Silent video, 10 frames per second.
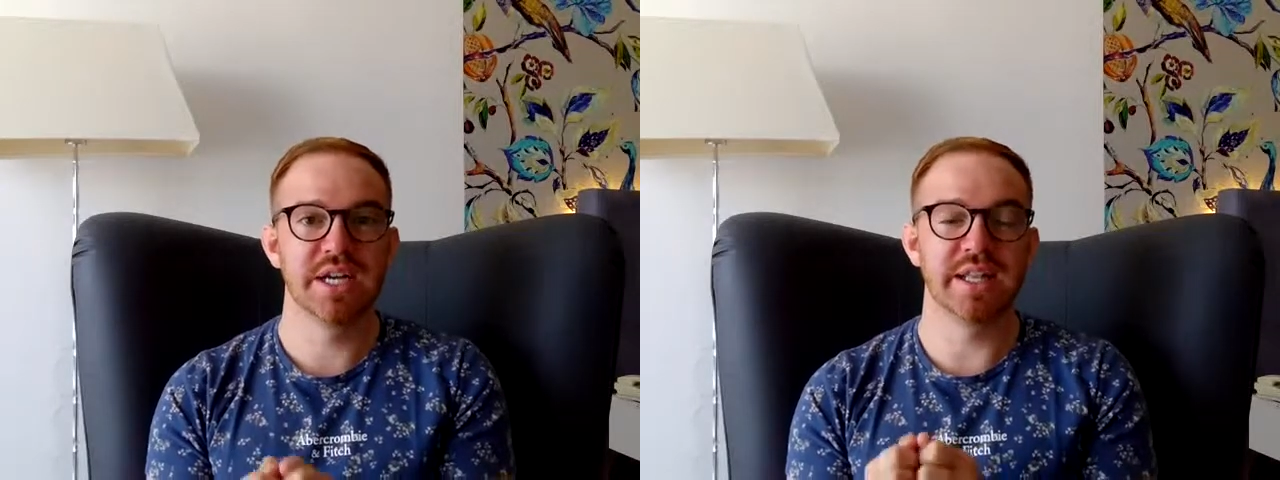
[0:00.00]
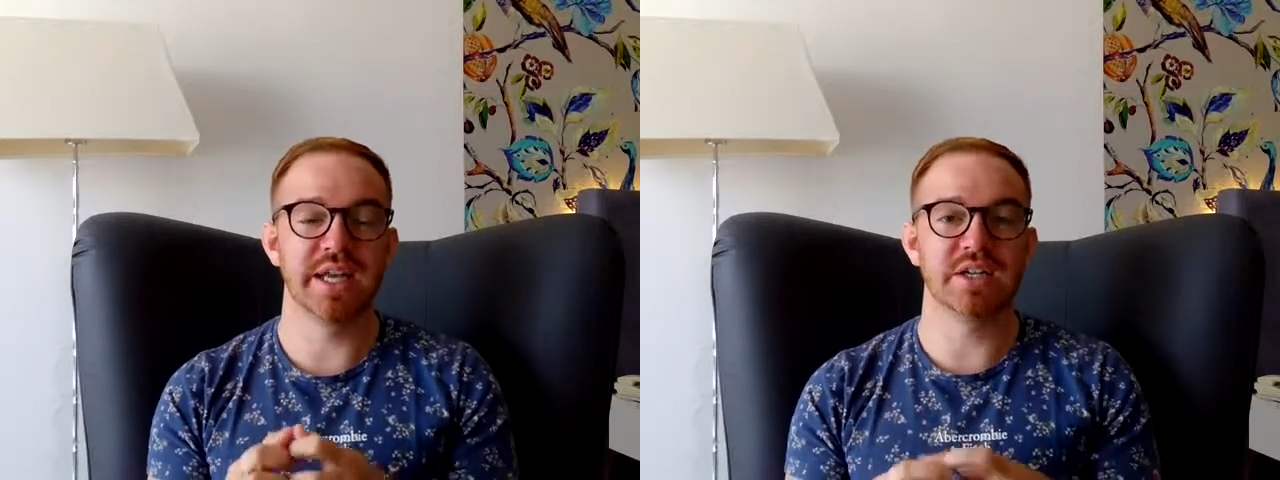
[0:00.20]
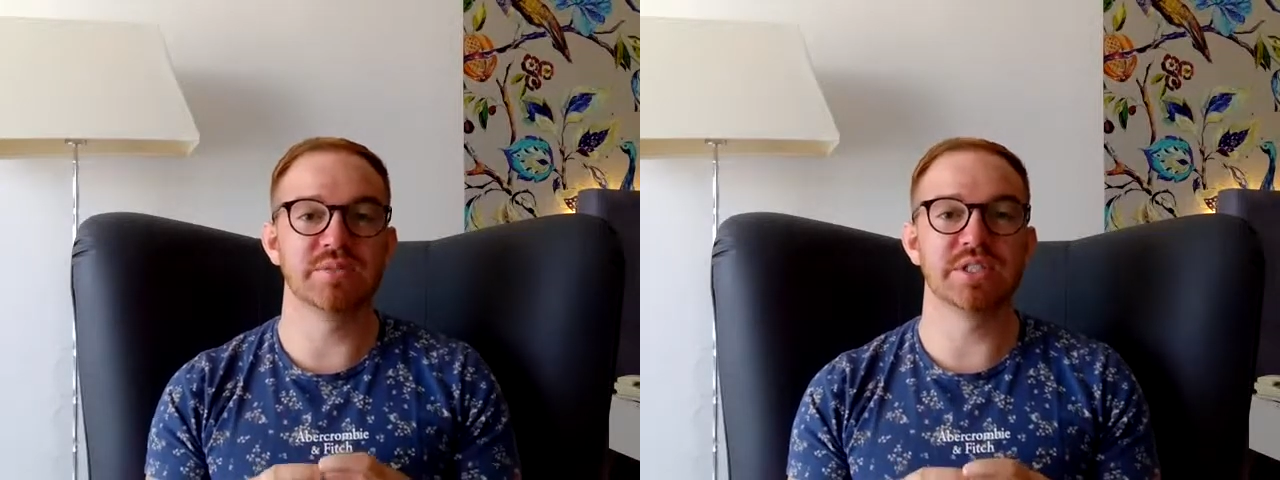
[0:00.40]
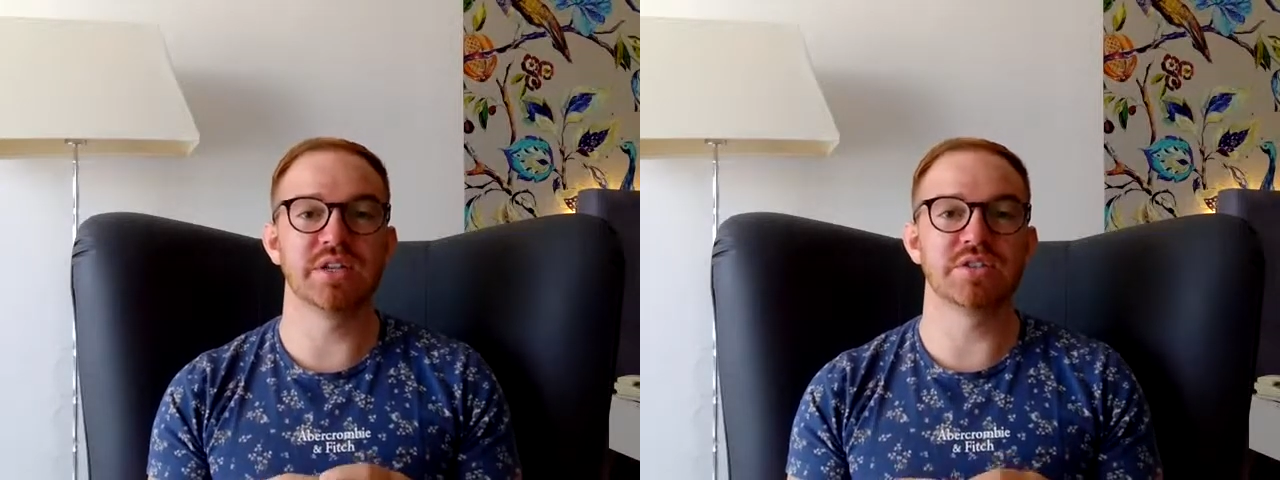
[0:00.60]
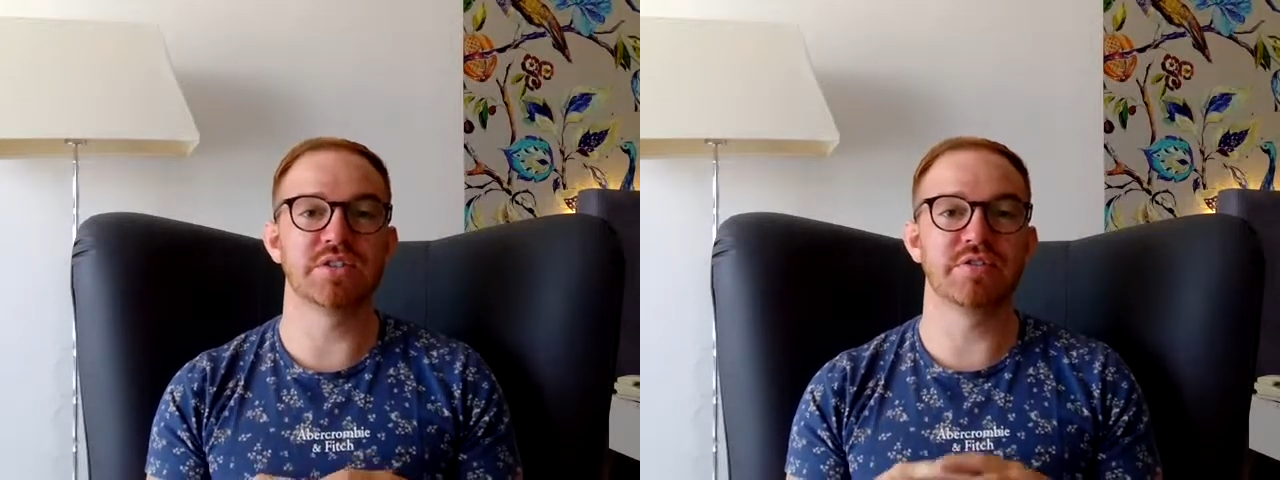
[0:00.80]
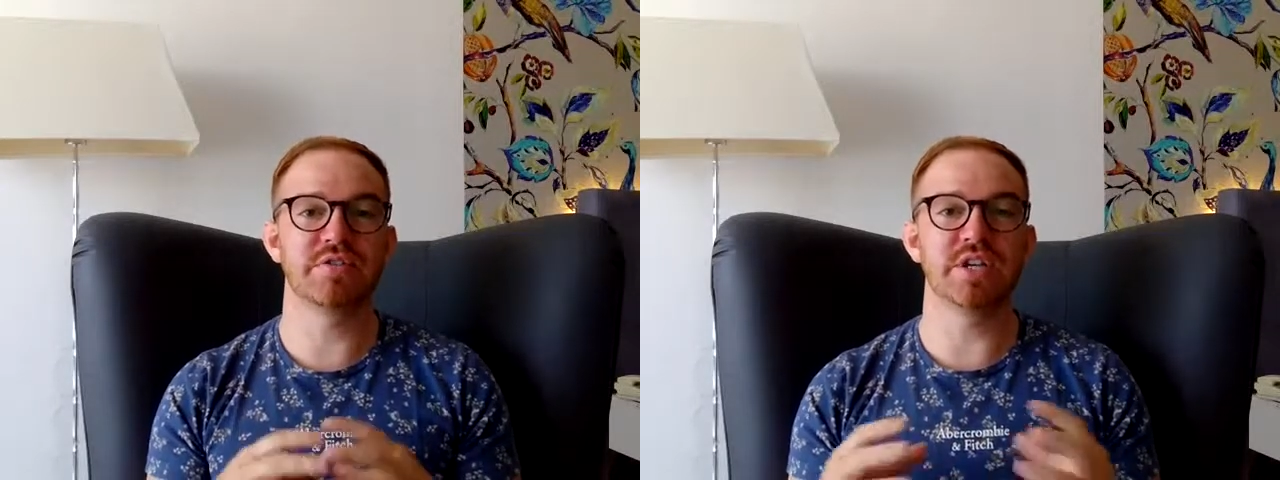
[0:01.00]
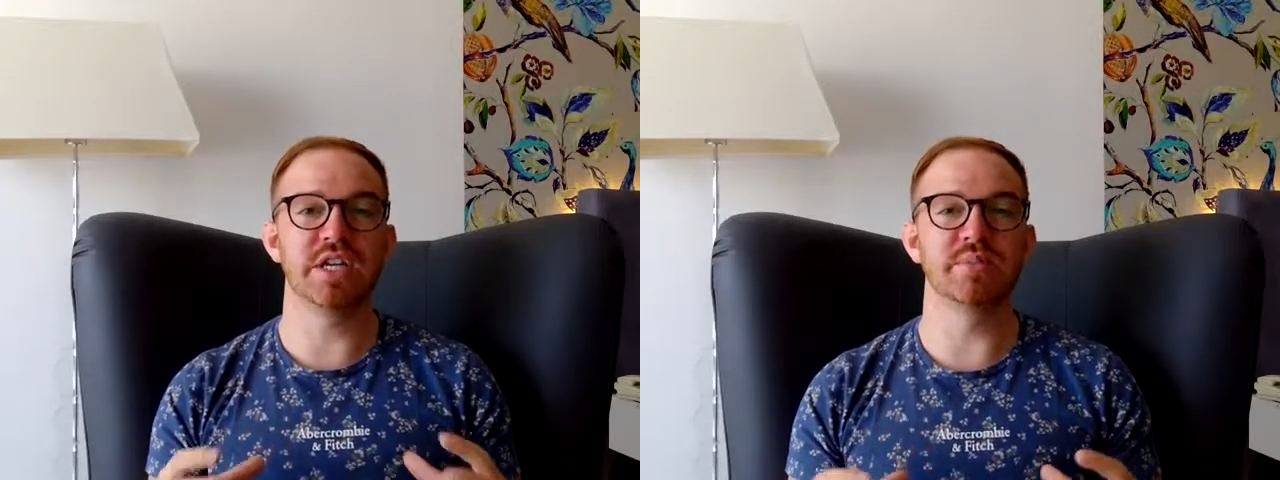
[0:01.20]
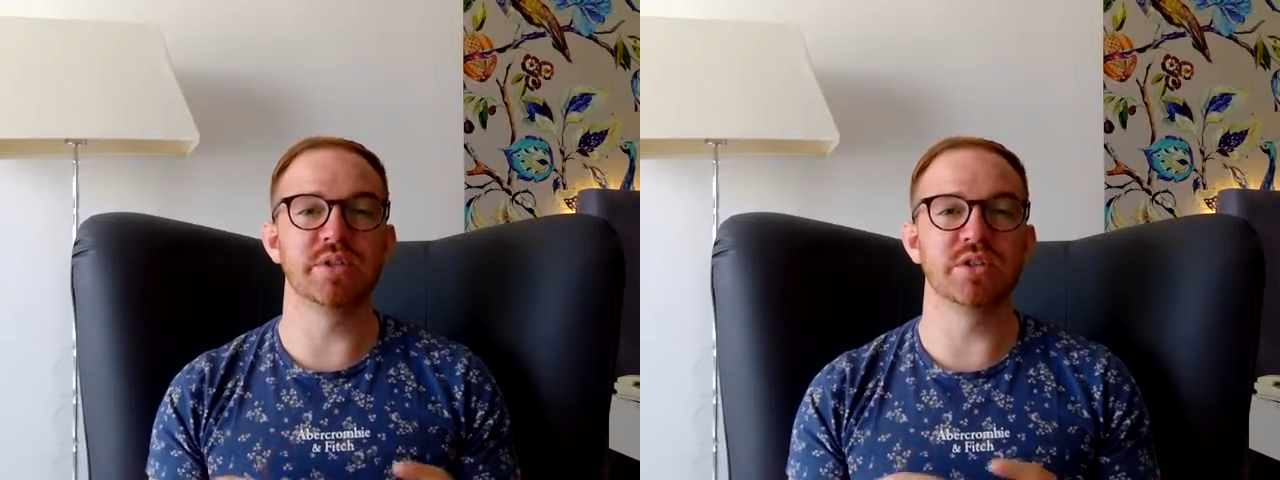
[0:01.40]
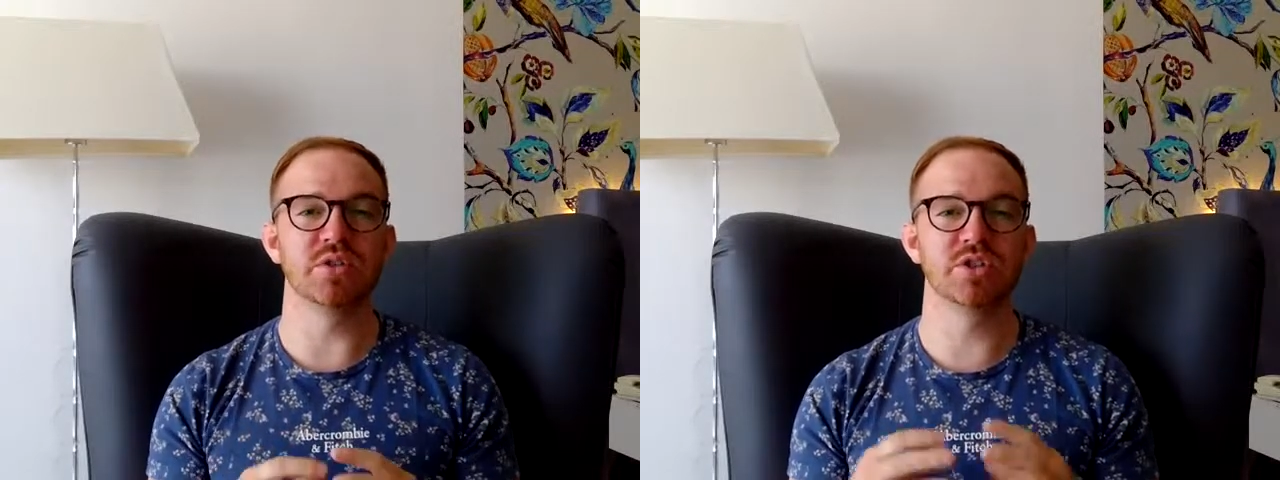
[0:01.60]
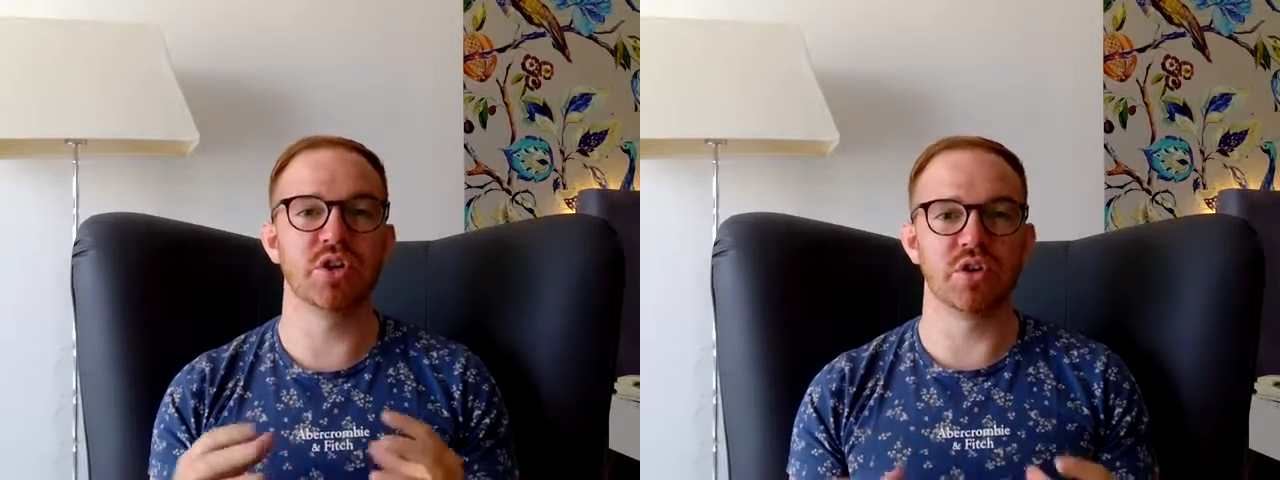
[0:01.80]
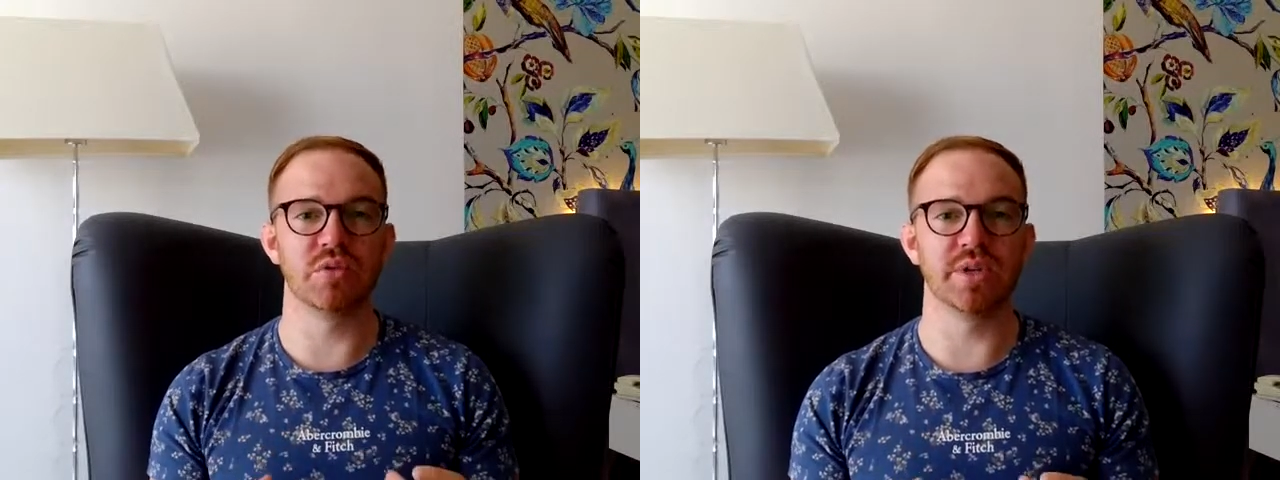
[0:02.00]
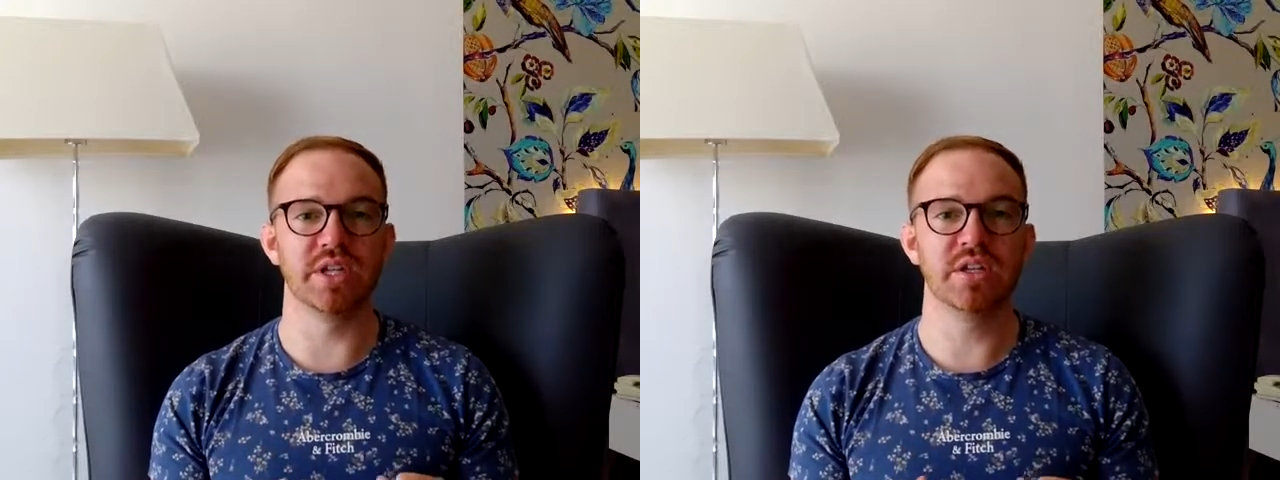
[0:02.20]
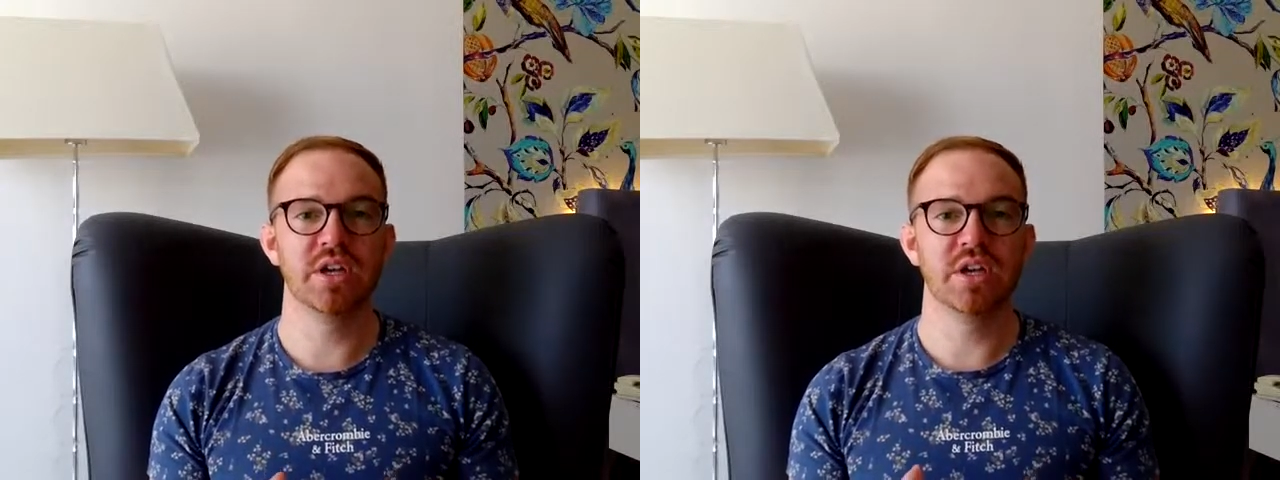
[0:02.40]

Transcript: And that comes down to the freedom and the autonomy,